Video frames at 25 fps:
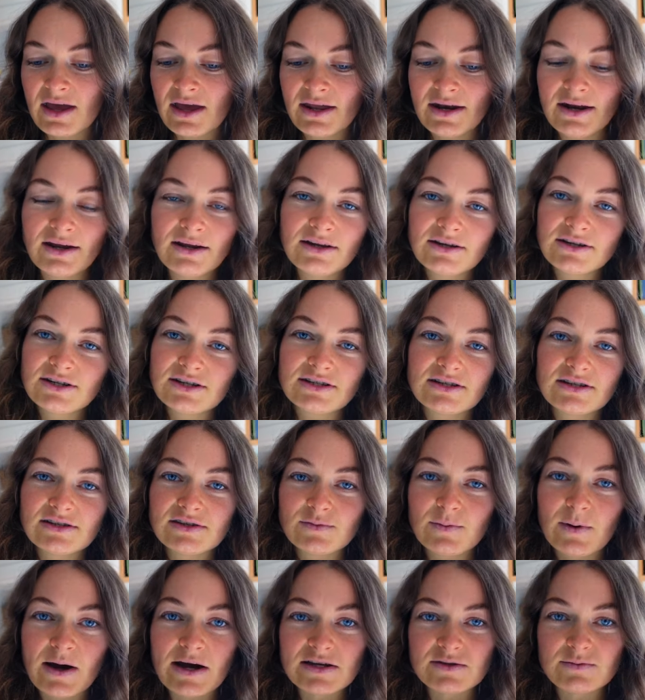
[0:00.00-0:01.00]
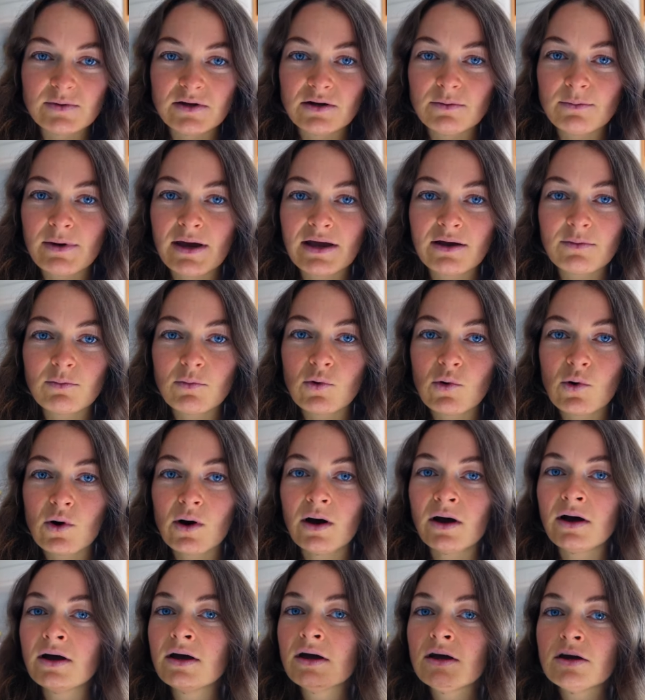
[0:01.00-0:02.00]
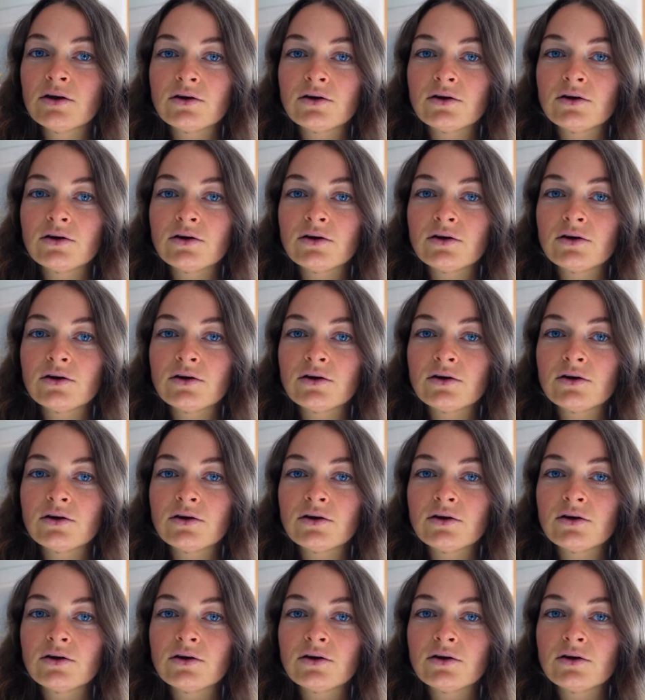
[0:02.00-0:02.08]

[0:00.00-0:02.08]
and it just inspires me to make more